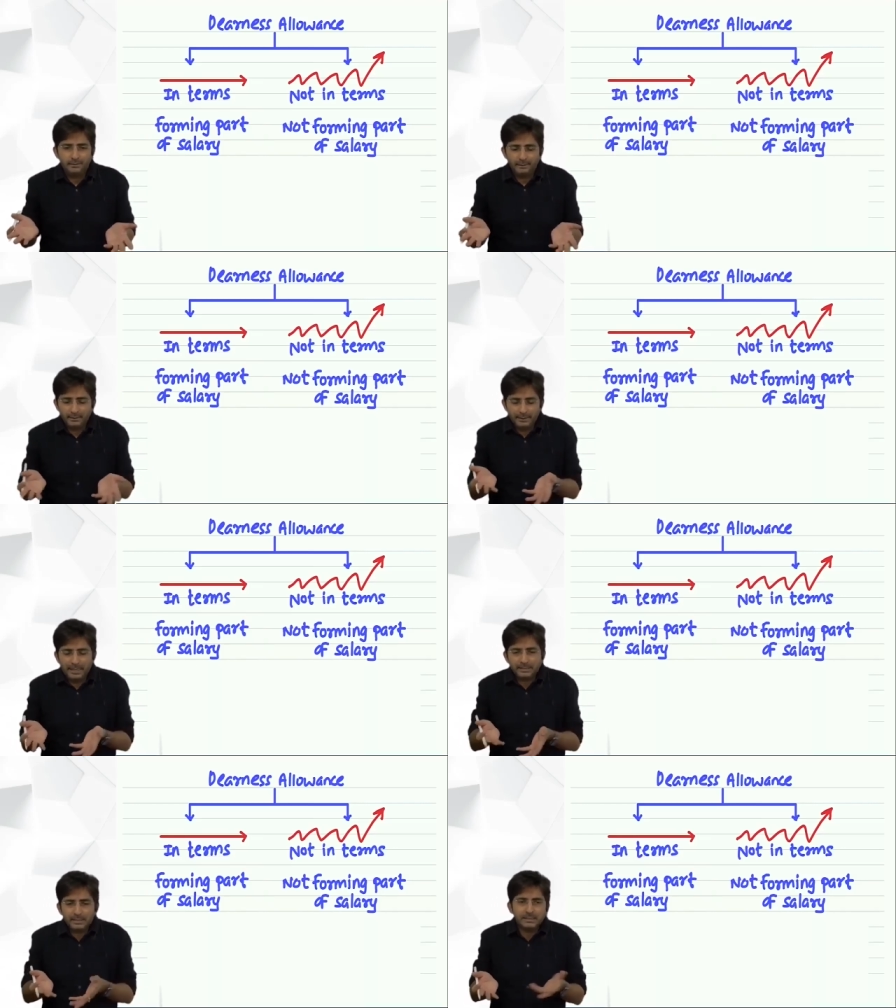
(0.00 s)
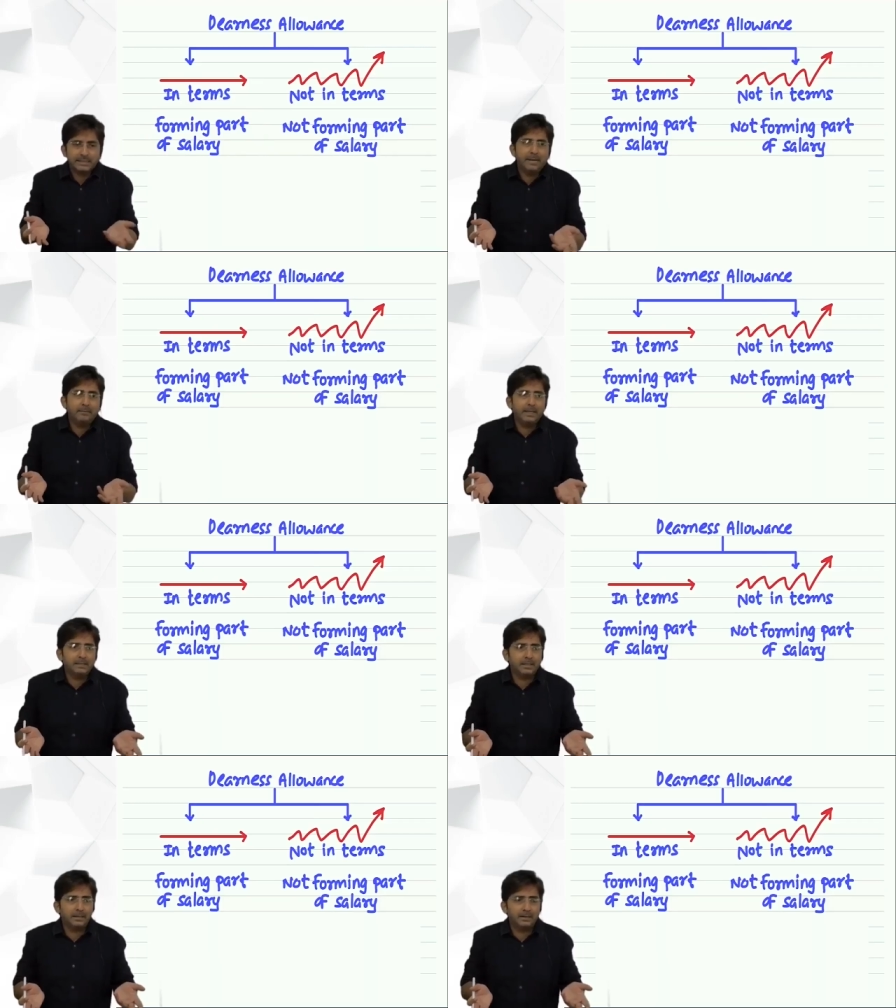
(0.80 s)
It has the same
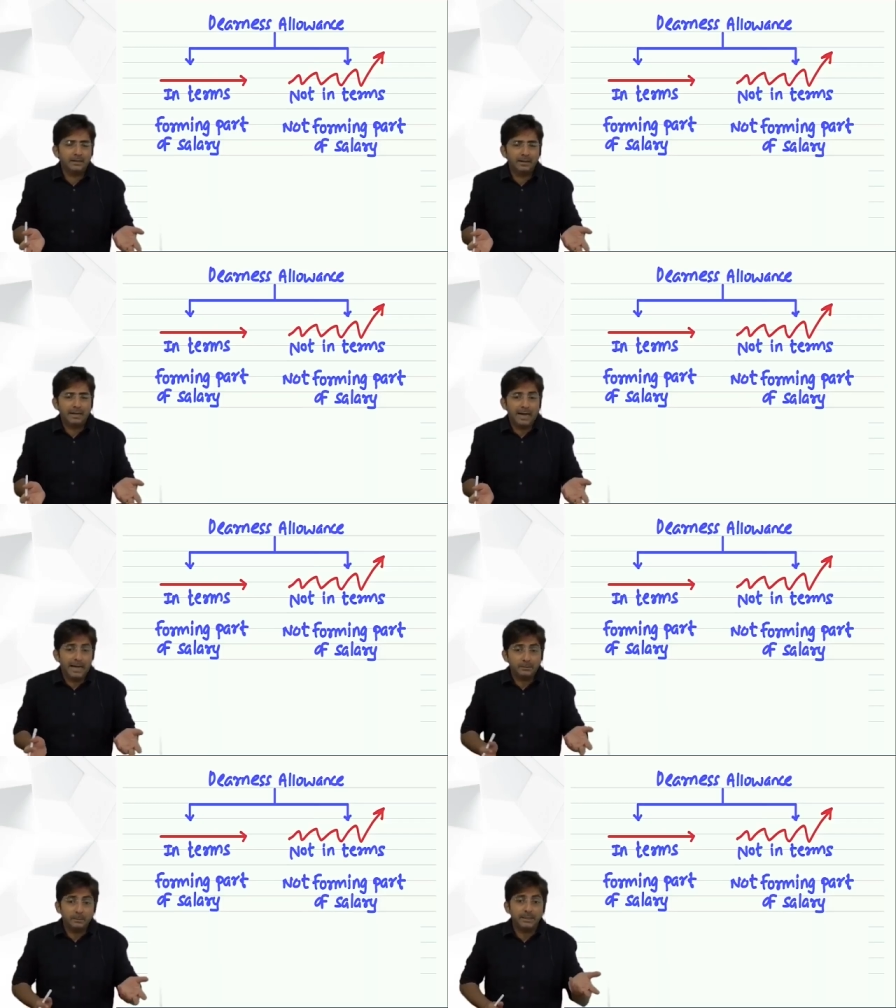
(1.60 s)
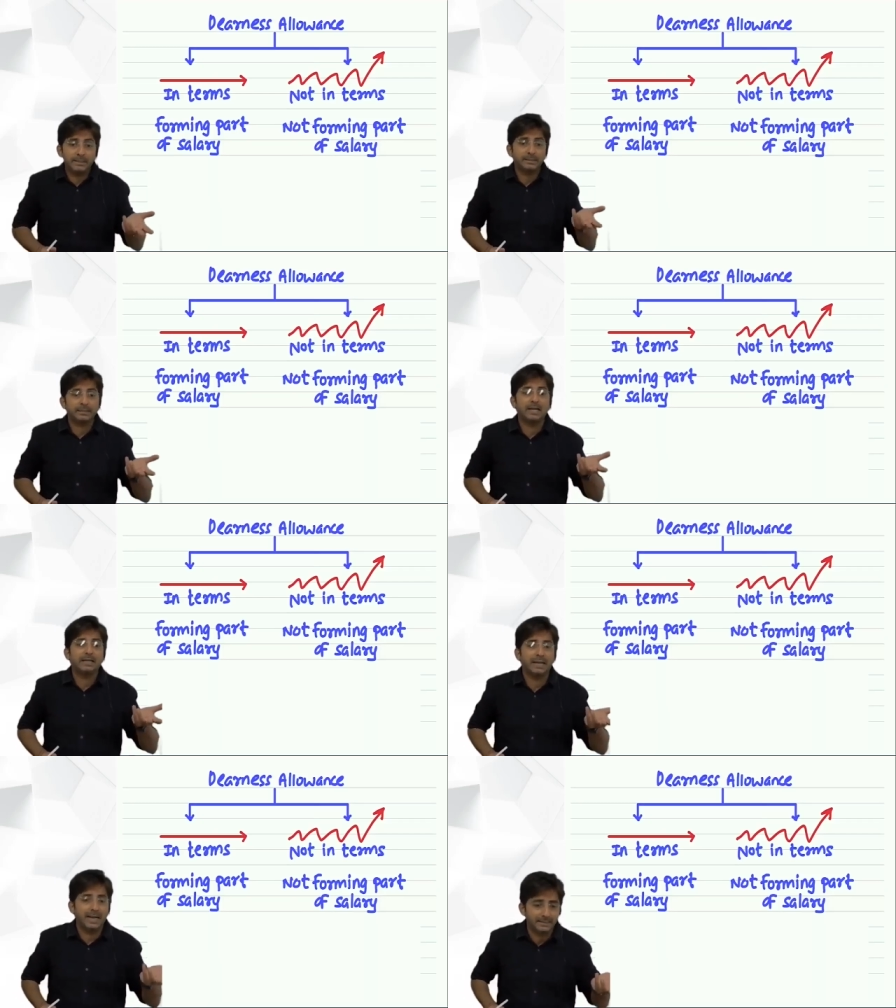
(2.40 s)
nature as basic
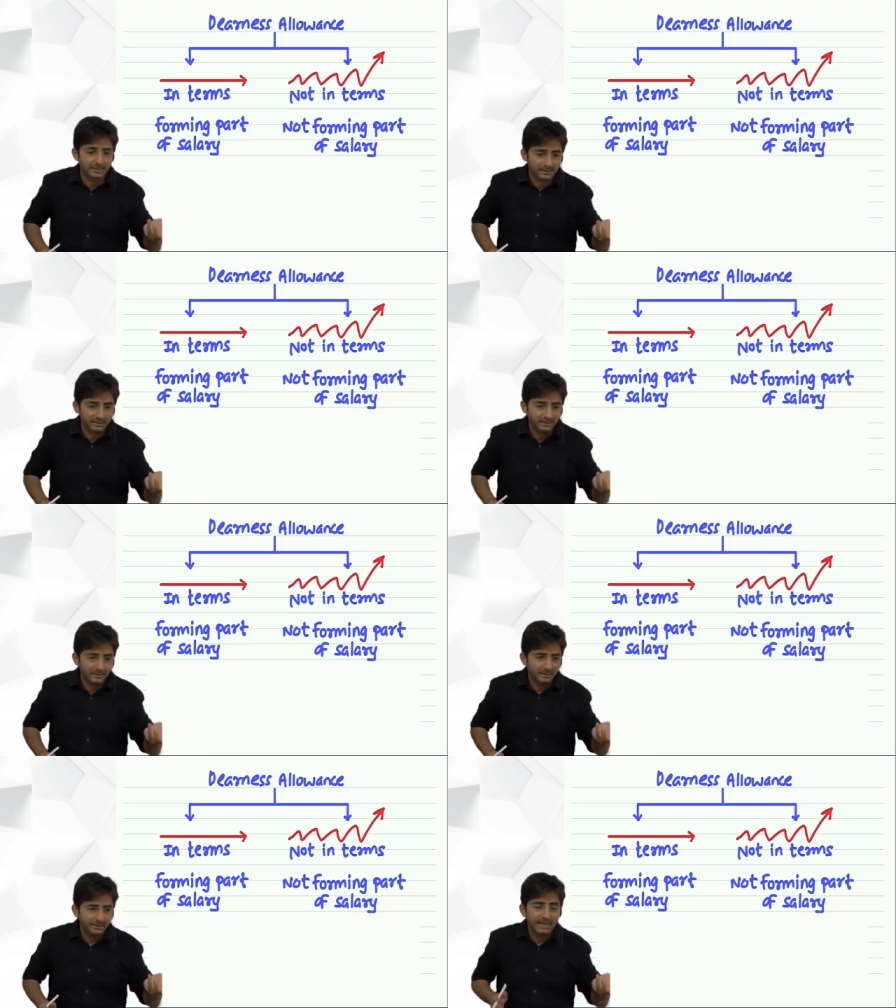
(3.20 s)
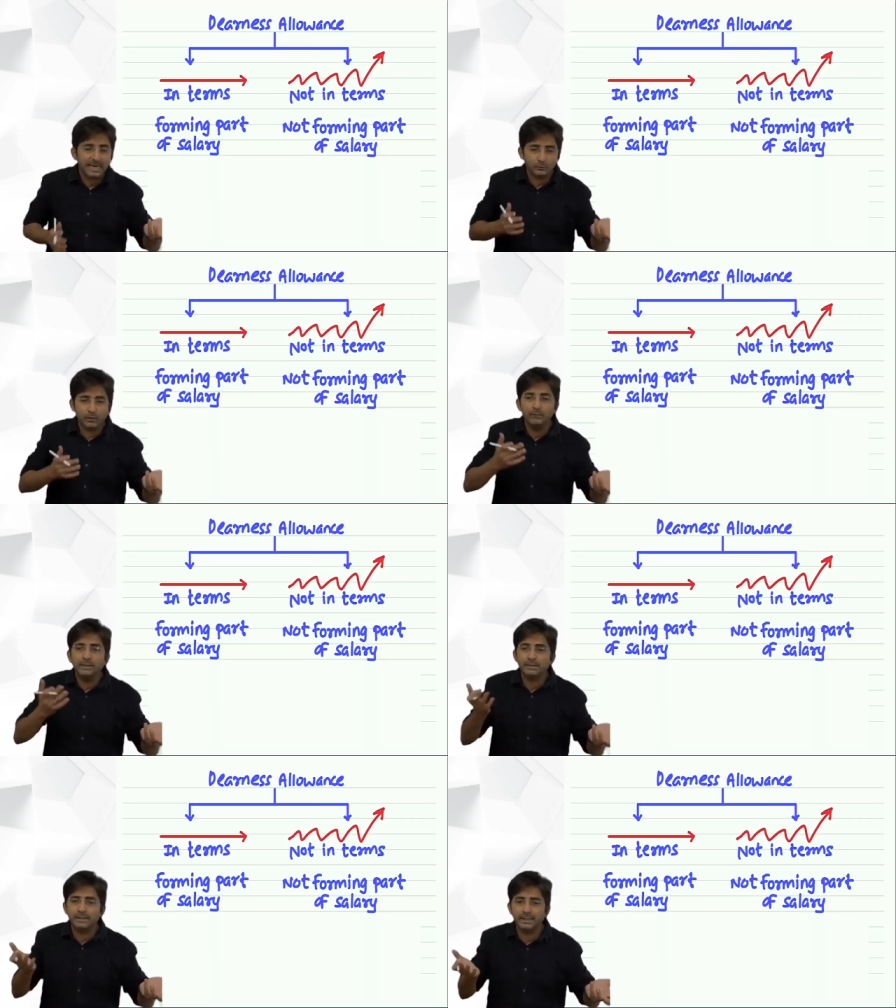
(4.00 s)
salary has. That's why
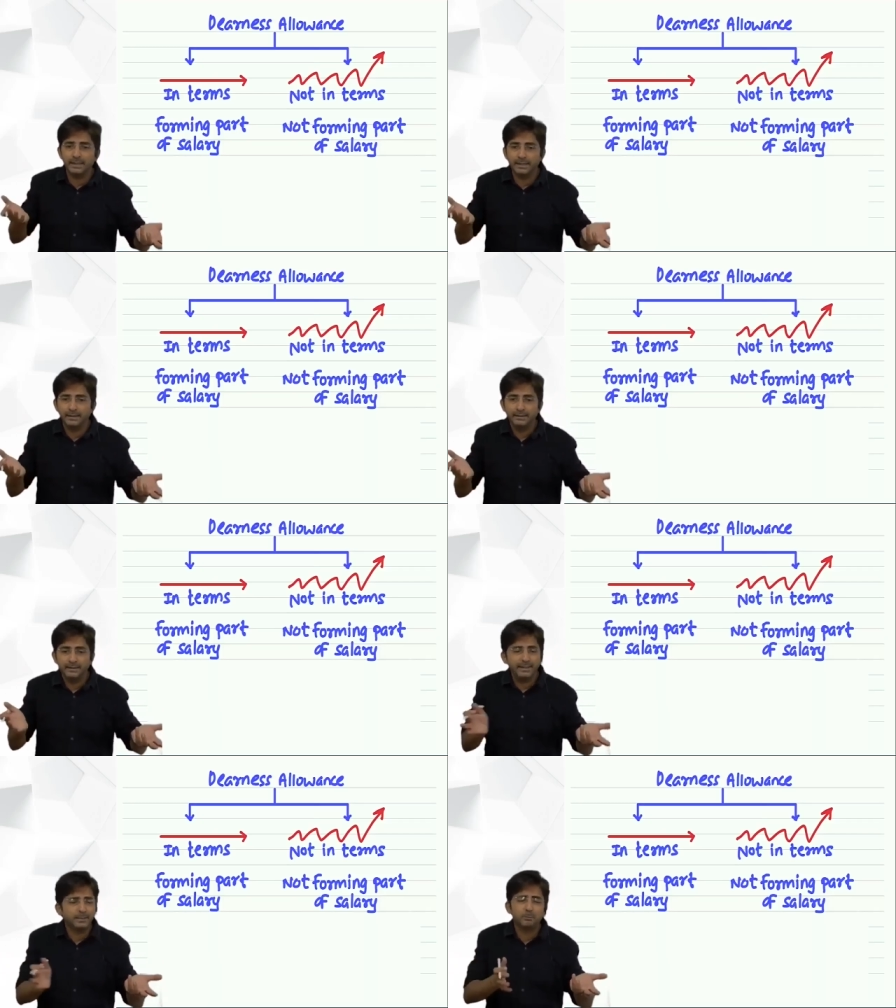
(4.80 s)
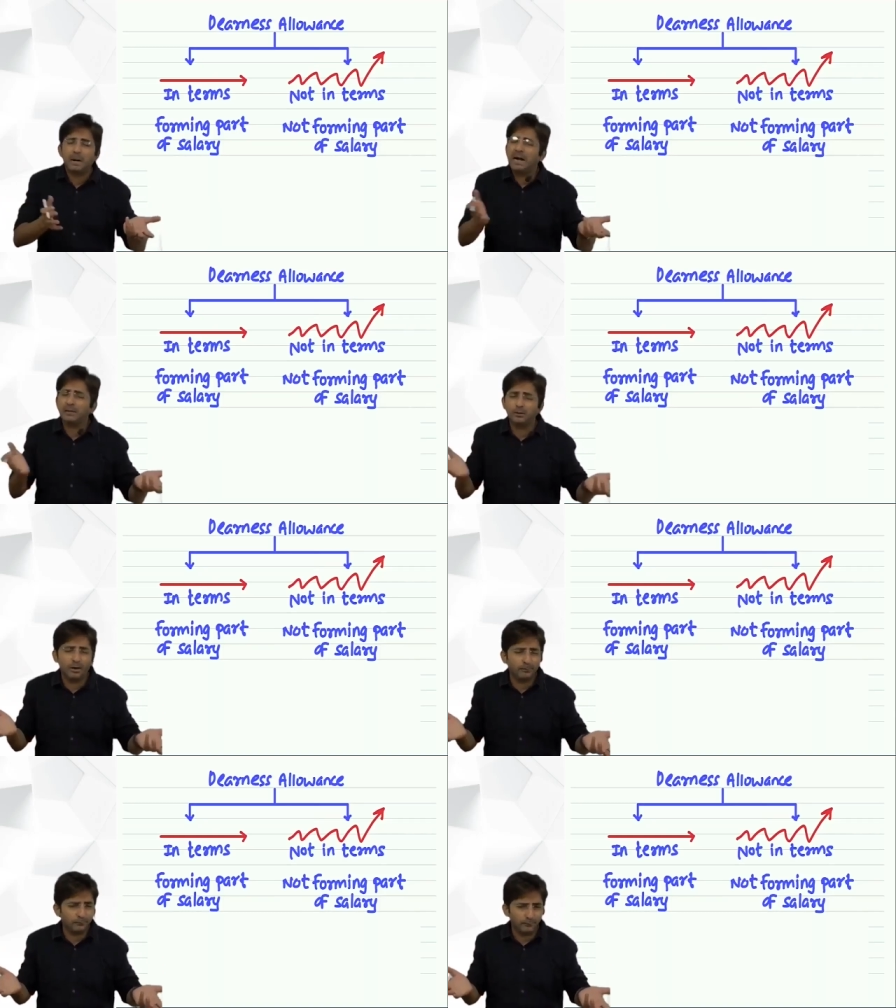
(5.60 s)
we say it's part
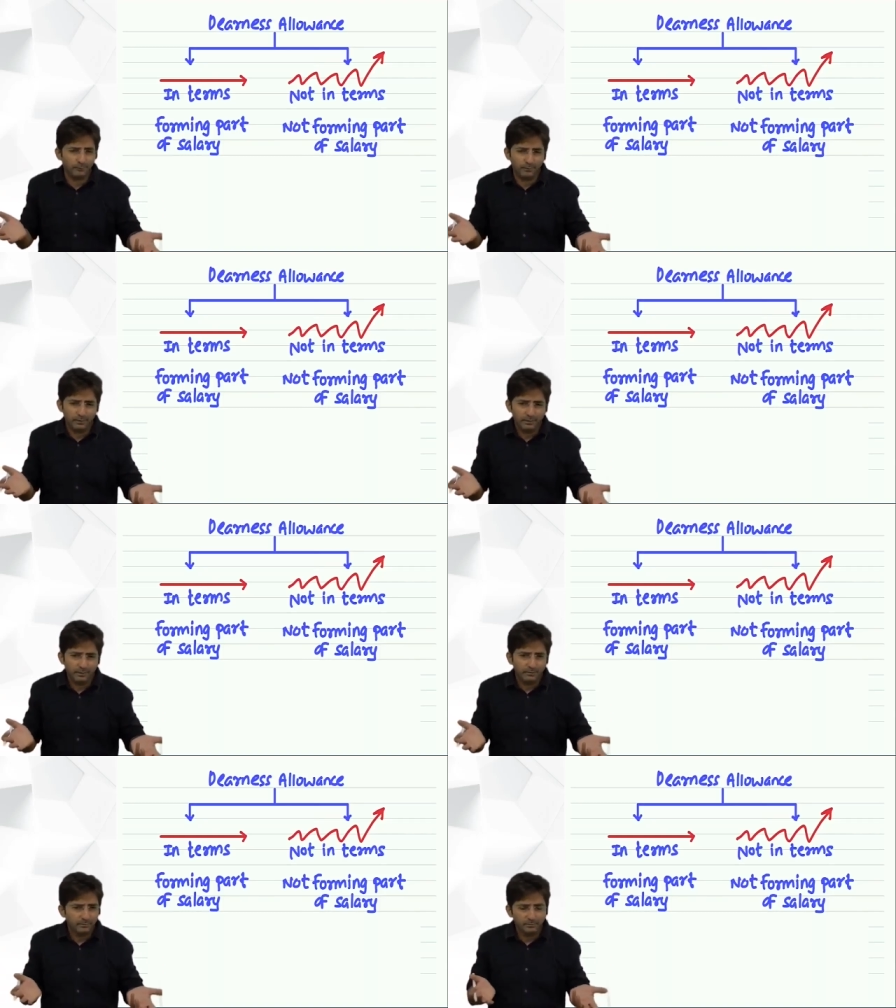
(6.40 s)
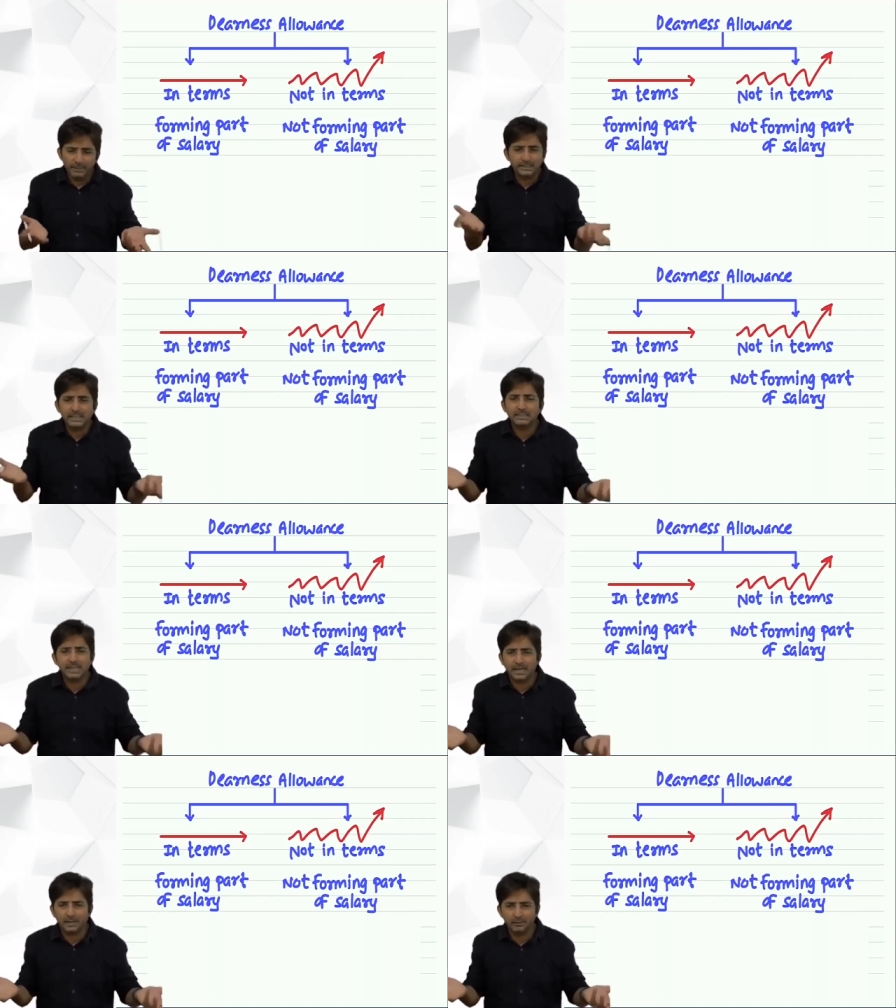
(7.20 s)
of basic
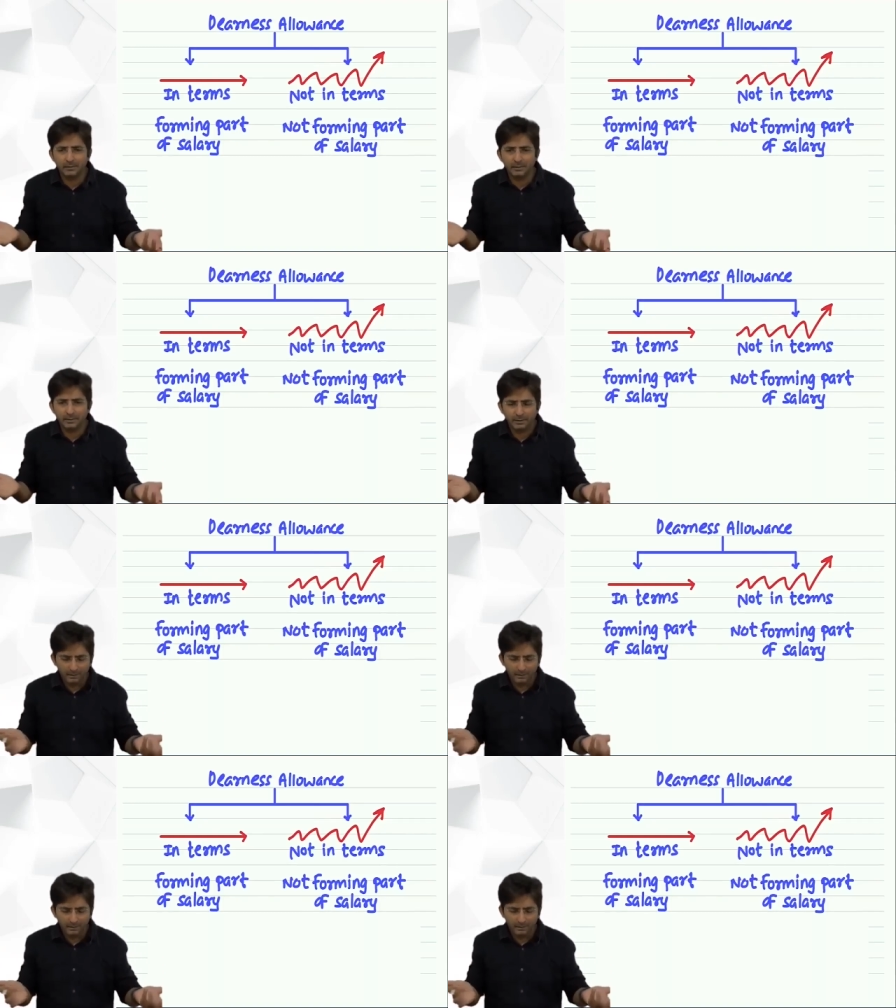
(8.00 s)
salary only.